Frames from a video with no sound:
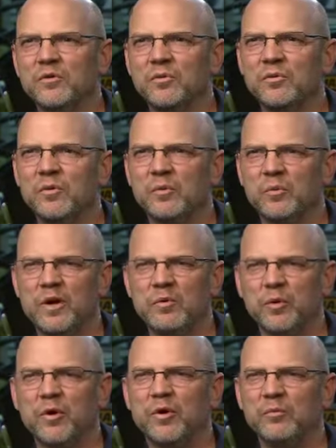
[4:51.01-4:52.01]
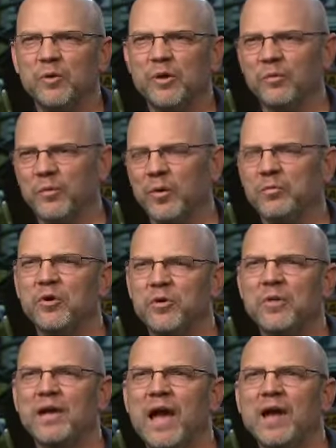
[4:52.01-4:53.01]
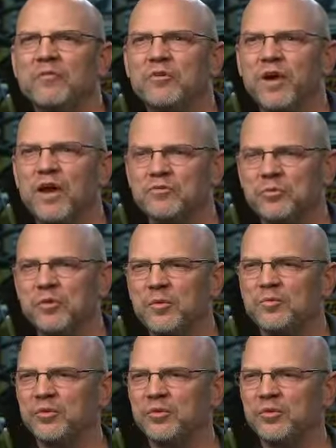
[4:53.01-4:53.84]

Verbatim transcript: We, we're, we're, we're a pretty big advertiser with them,